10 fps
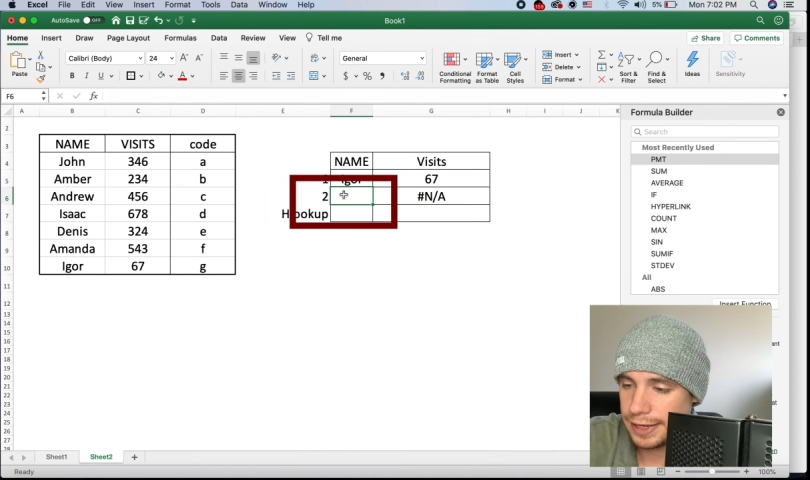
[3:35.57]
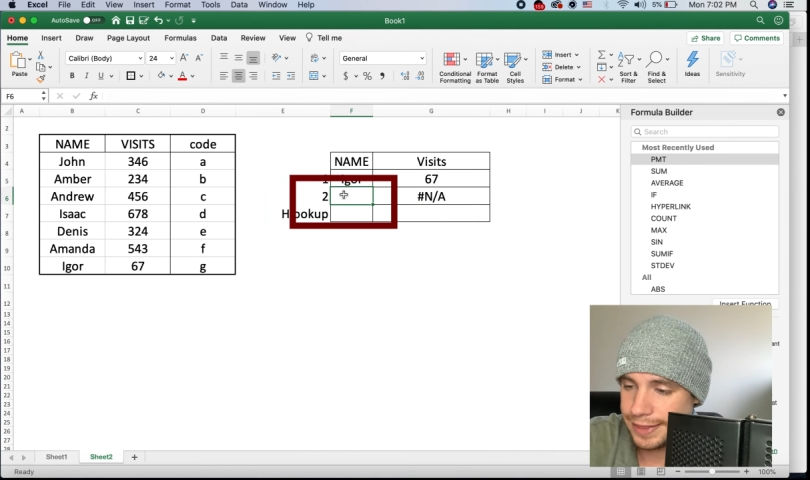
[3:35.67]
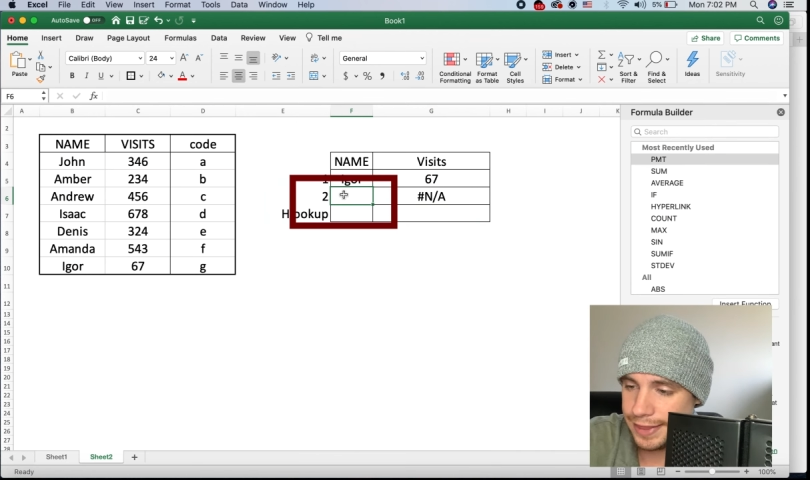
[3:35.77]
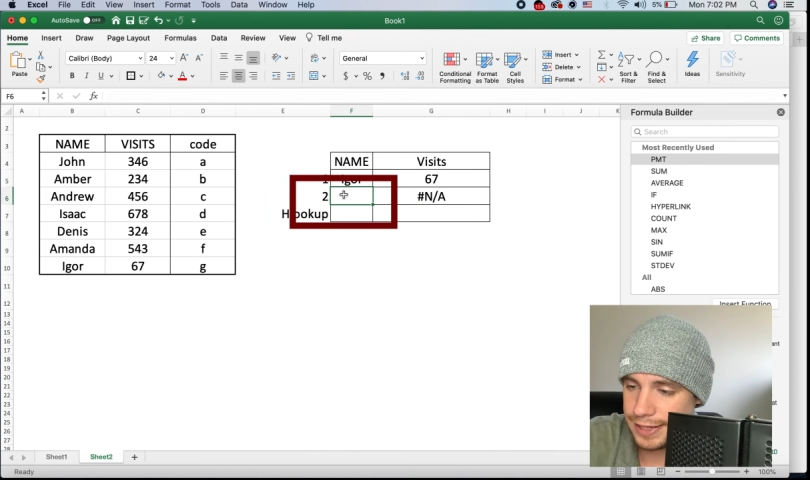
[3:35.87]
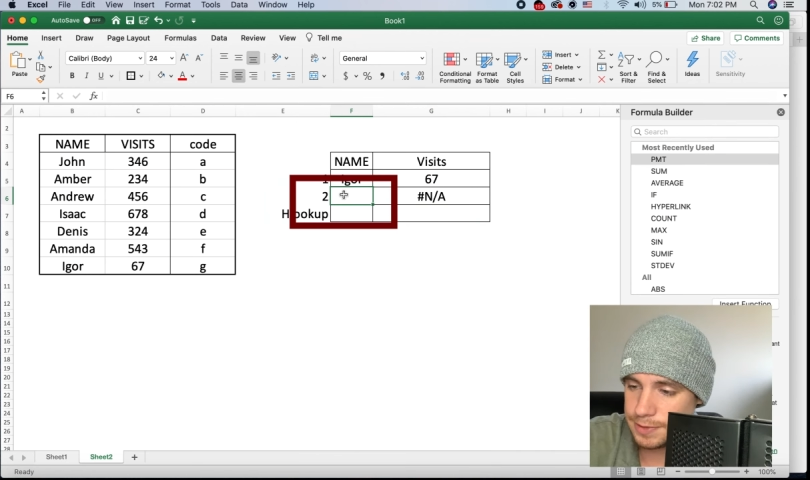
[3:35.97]

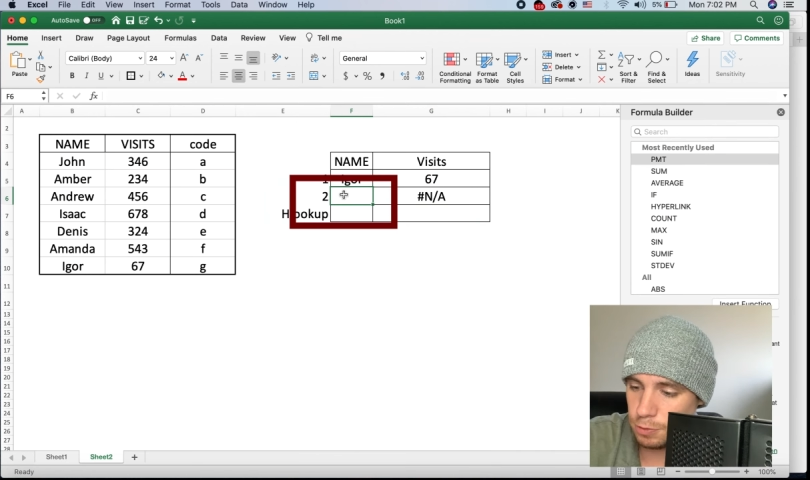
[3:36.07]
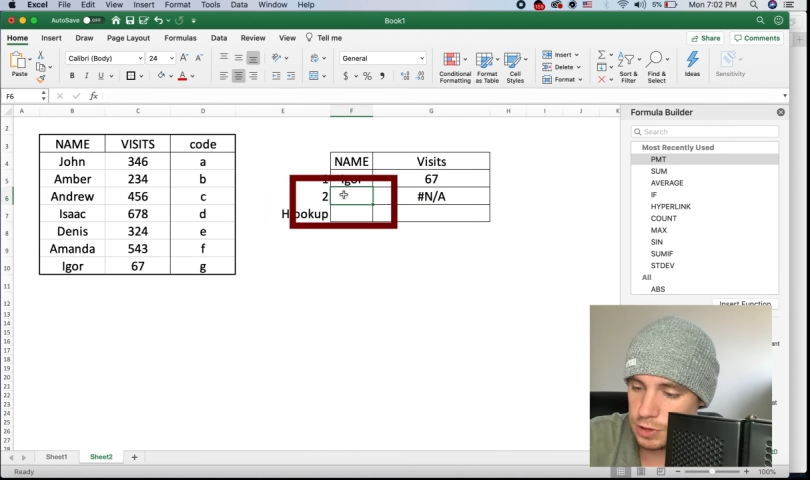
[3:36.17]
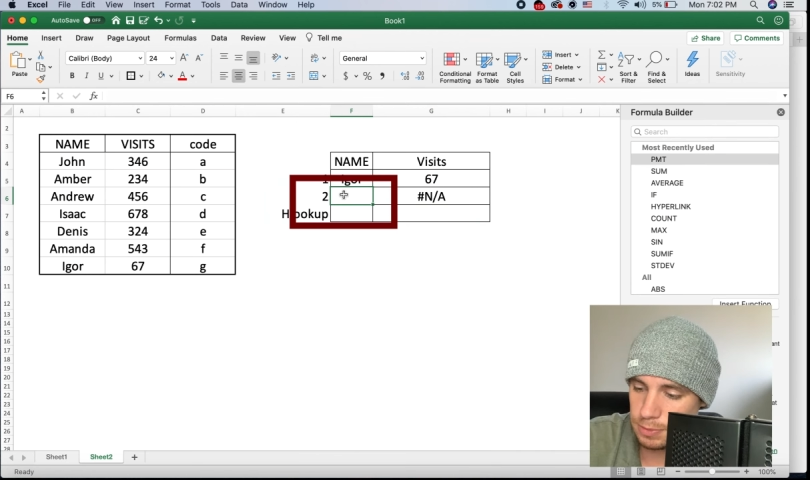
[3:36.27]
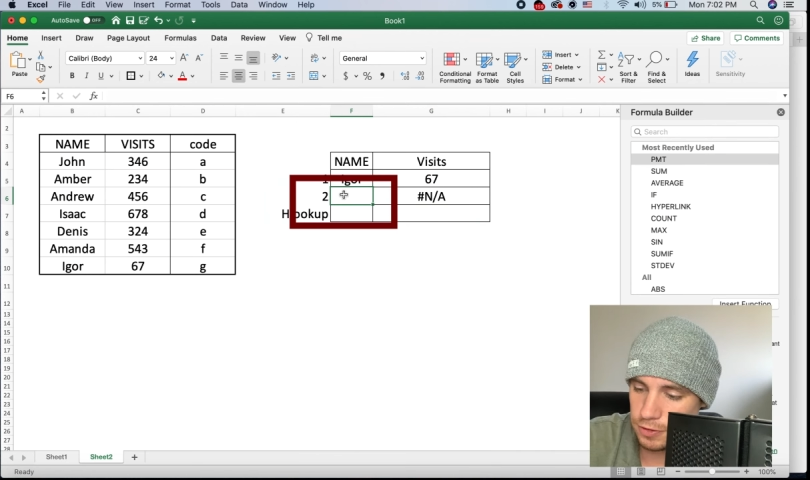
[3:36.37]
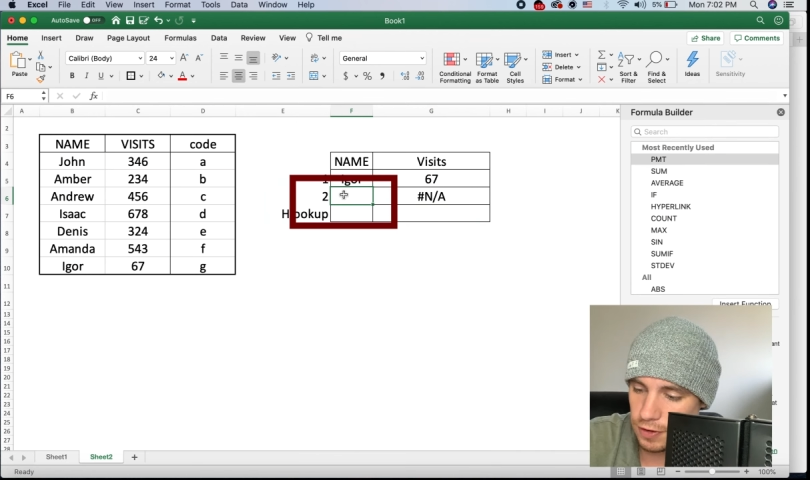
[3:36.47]
Let's put
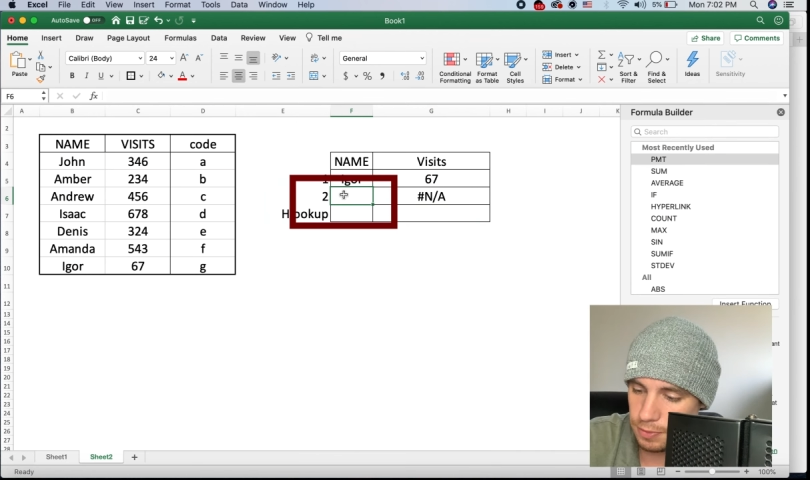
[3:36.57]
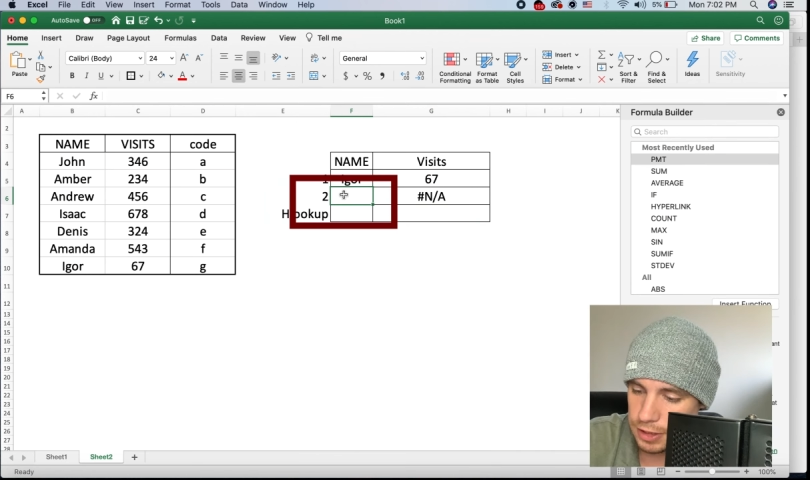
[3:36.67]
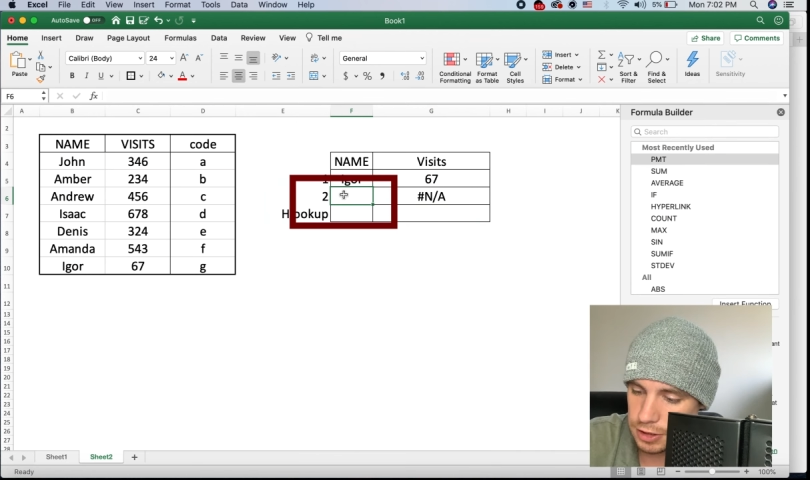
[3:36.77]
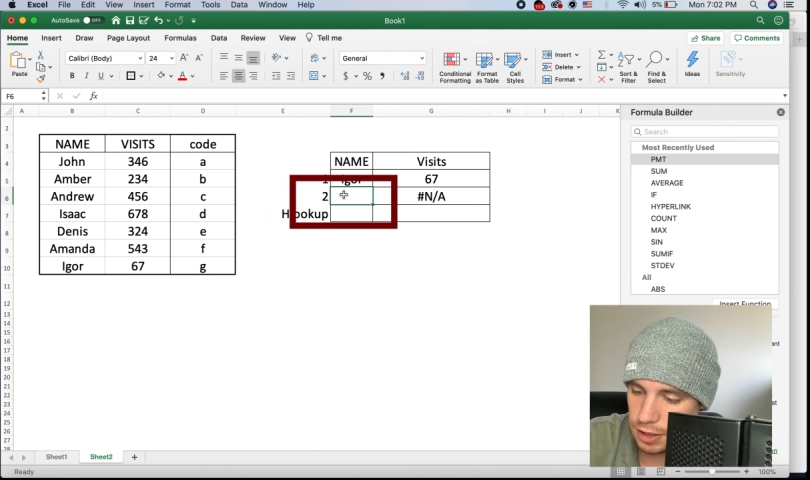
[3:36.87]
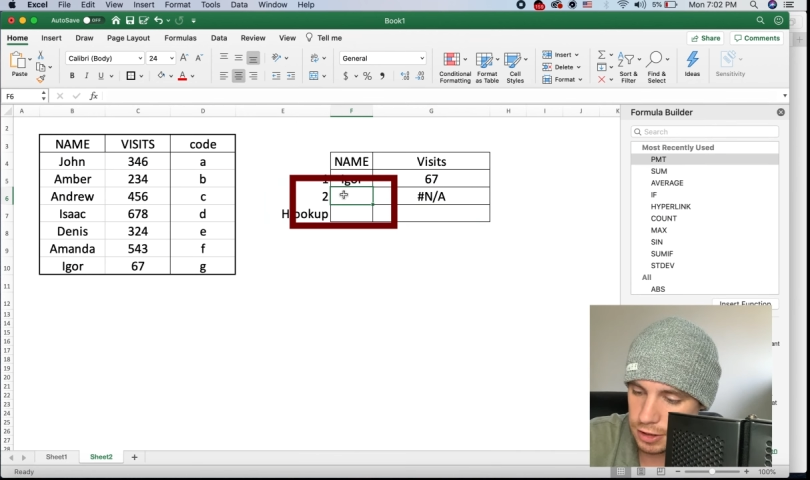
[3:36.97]
some
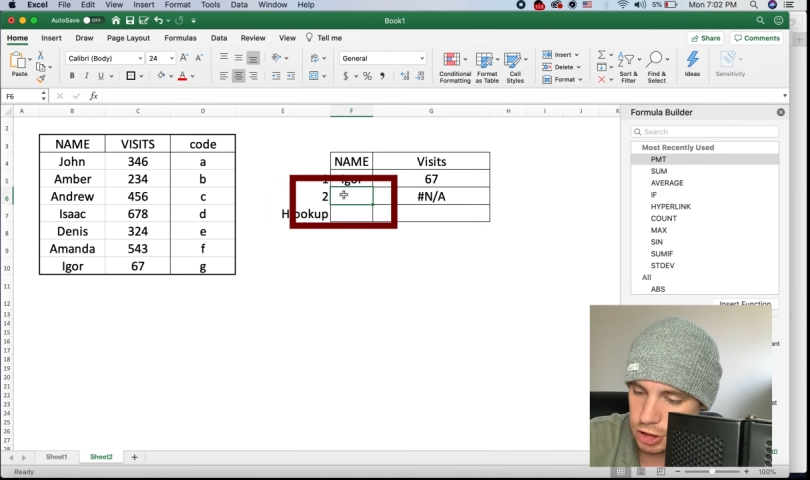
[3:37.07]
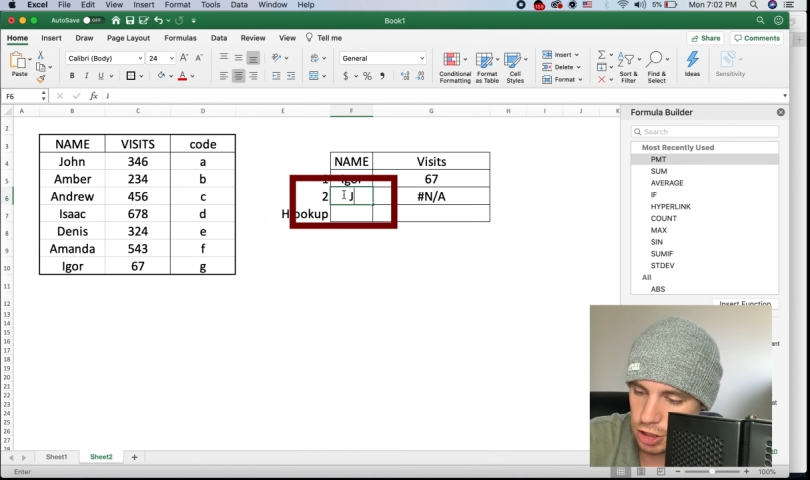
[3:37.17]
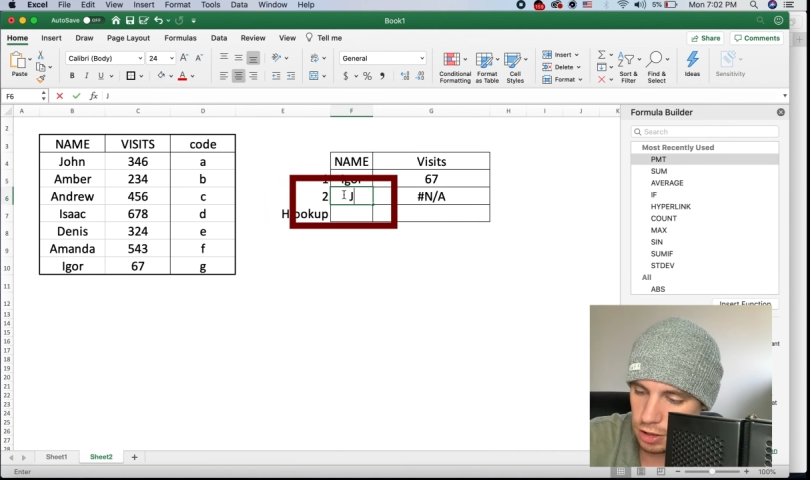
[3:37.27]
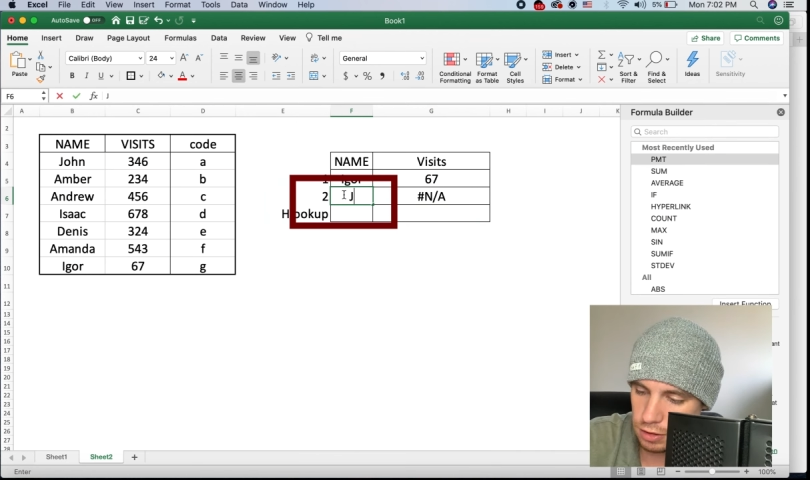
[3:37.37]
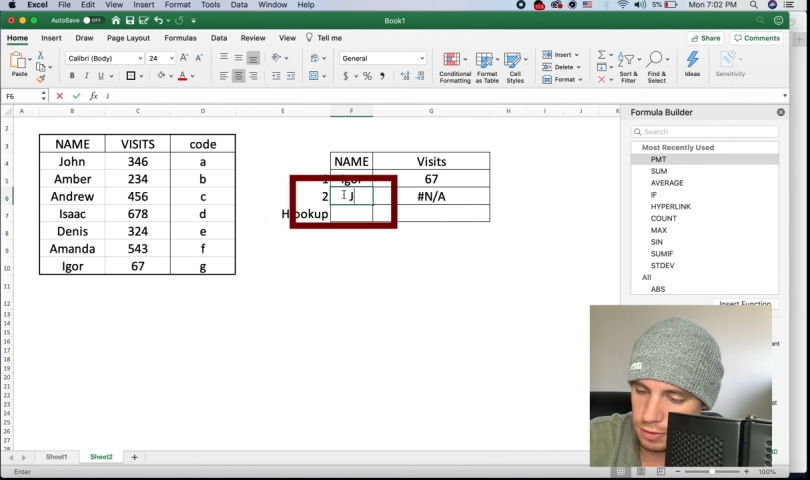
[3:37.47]
information like
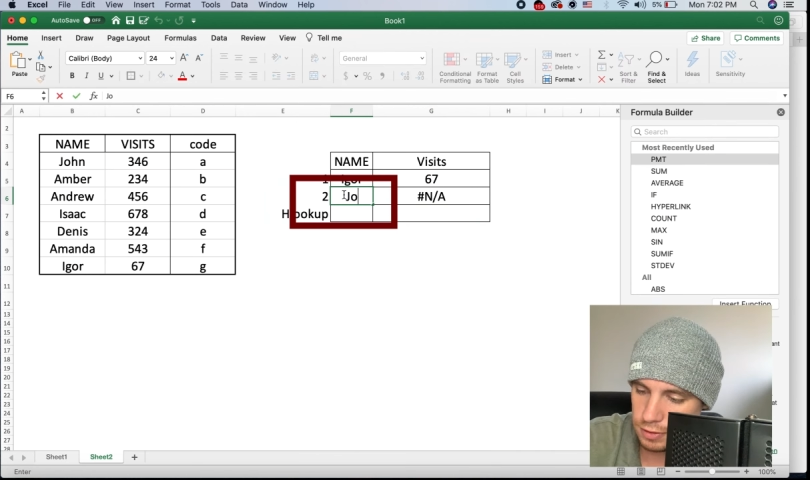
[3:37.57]
John.